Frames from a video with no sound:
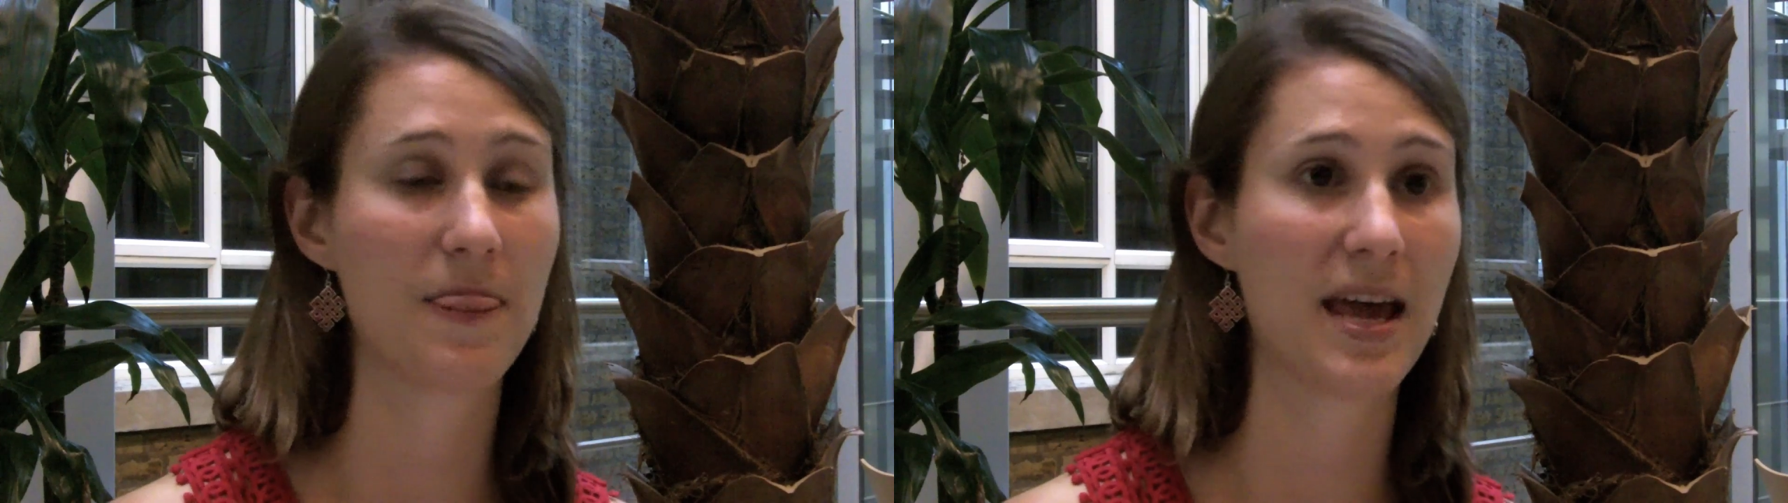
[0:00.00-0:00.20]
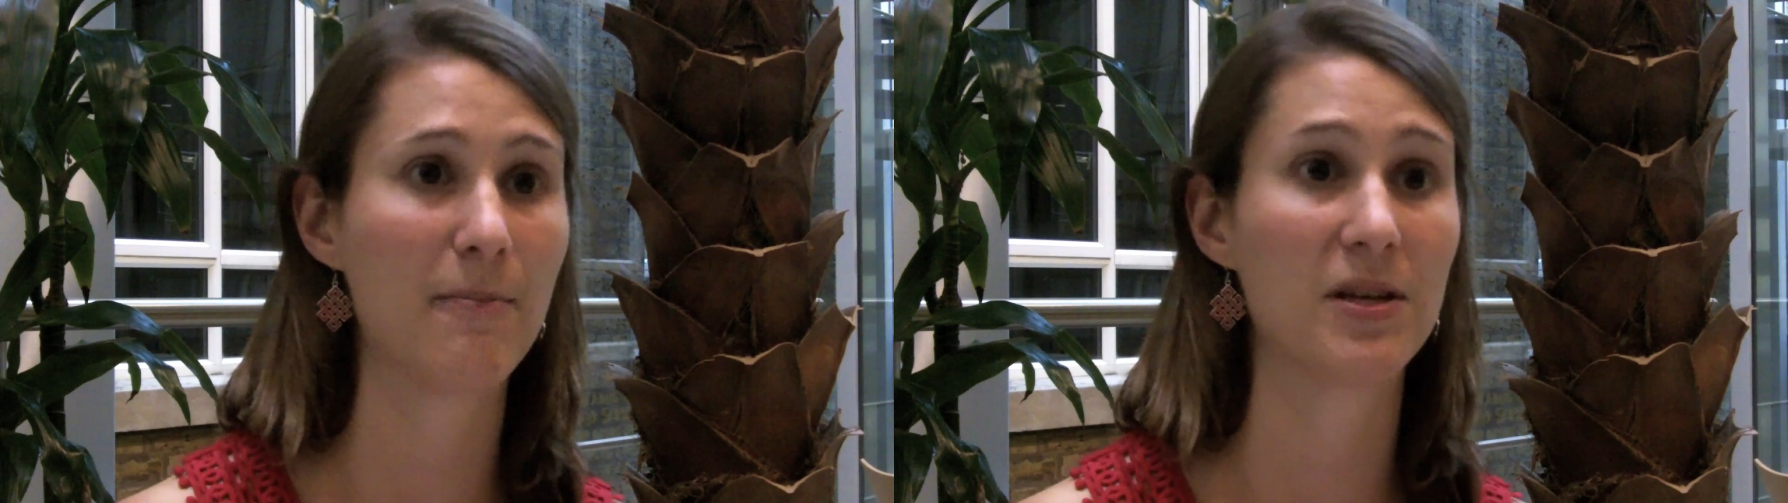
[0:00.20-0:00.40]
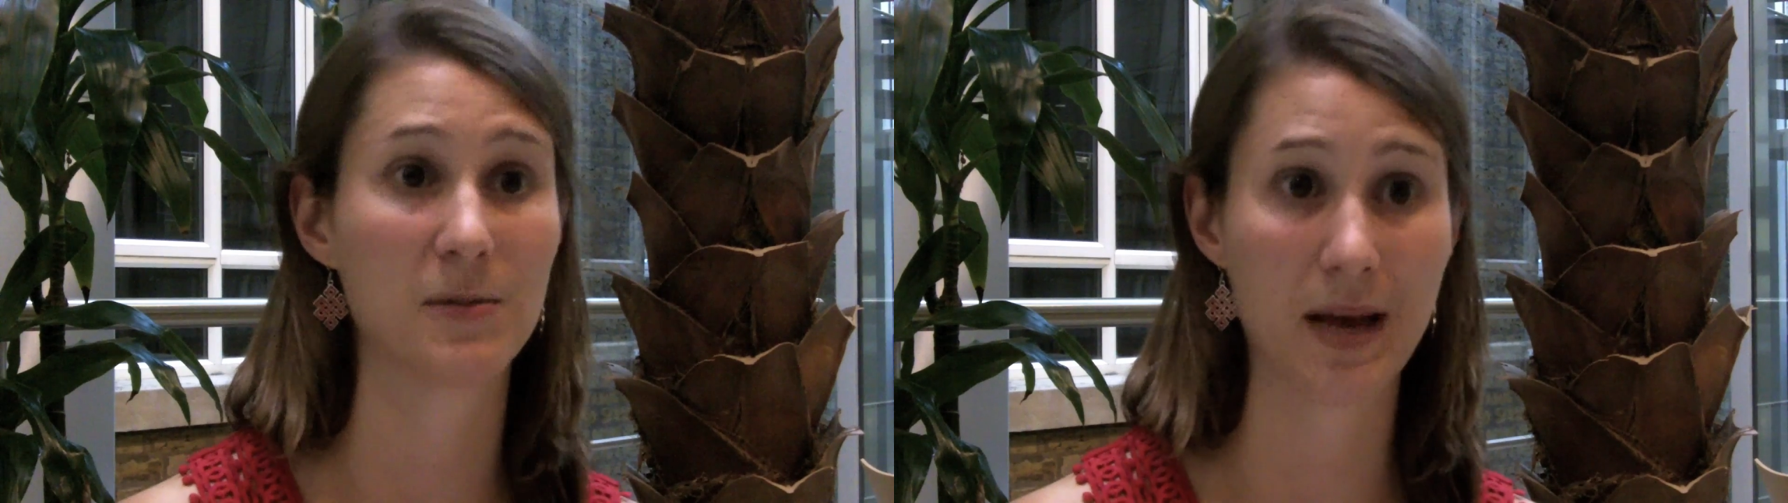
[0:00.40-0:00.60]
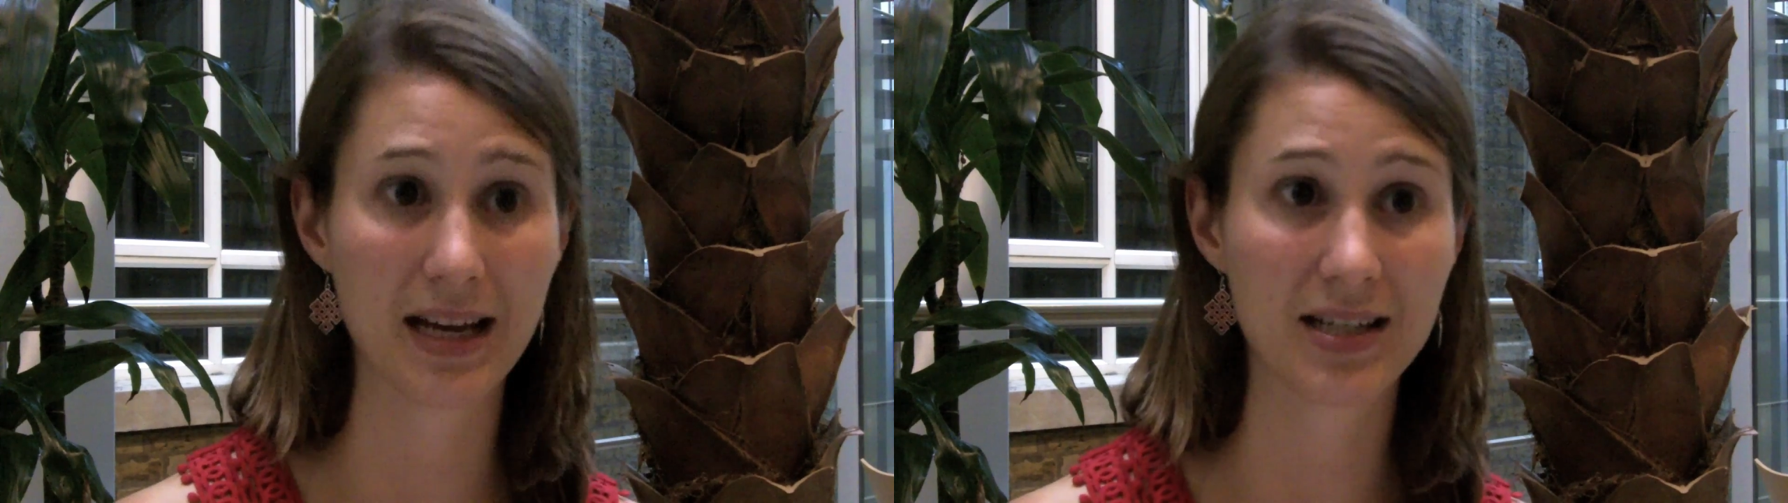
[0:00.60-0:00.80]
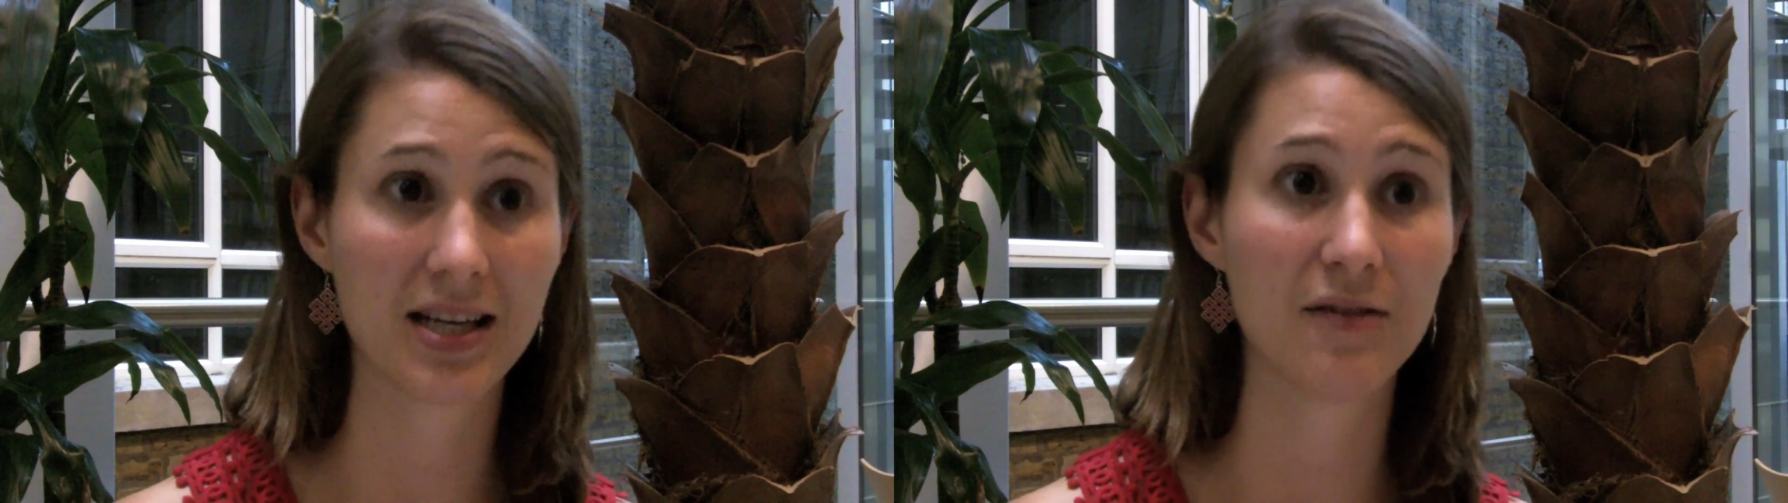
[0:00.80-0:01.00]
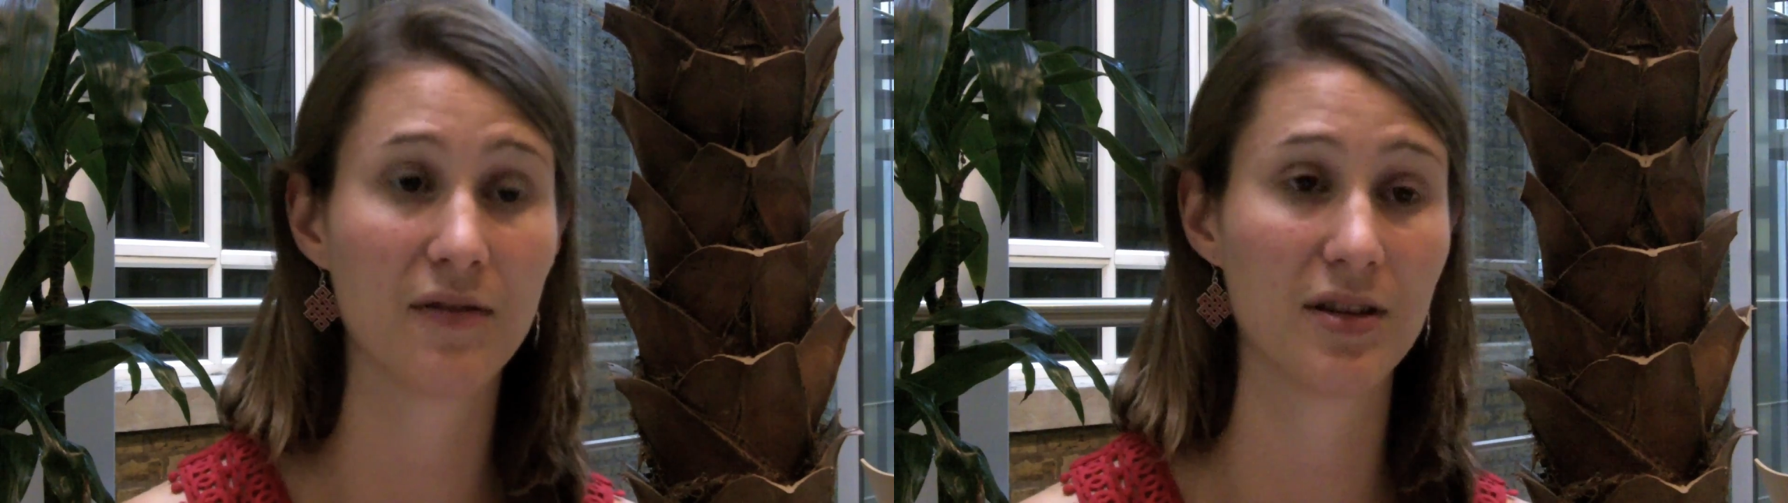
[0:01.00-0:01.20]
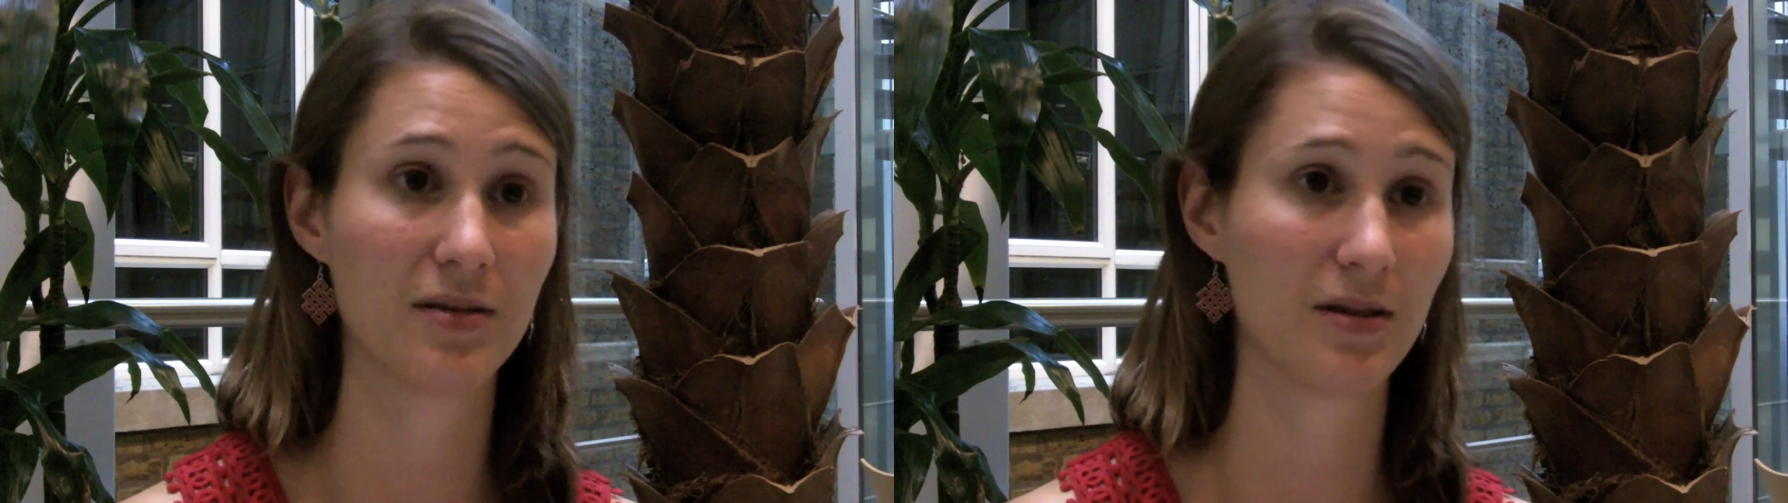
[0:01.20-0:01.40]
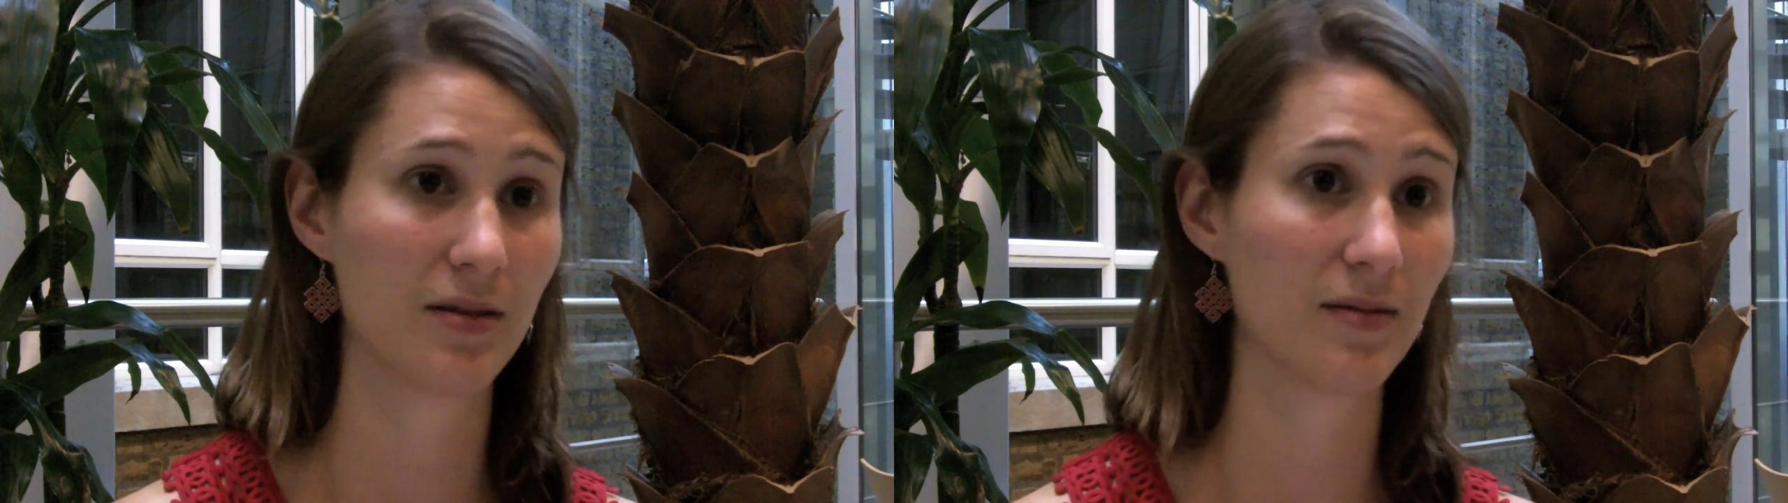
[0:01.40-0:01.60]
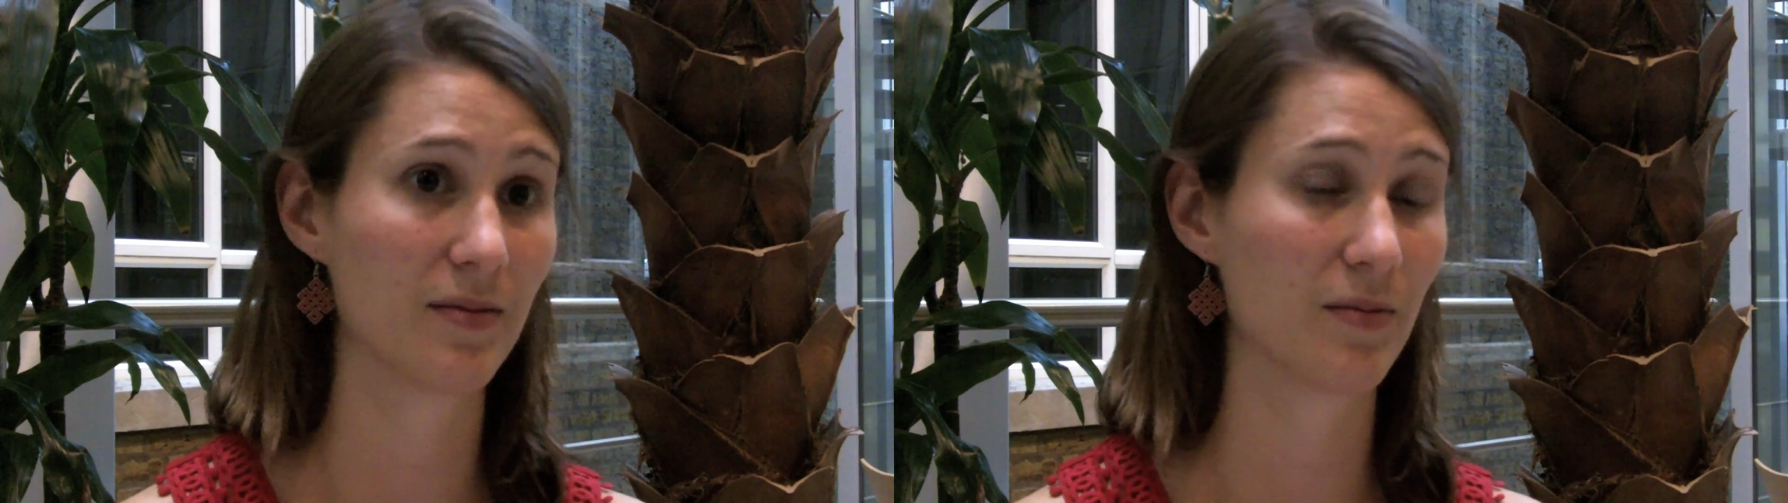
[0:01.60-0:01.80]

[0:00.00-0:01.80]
their perspective and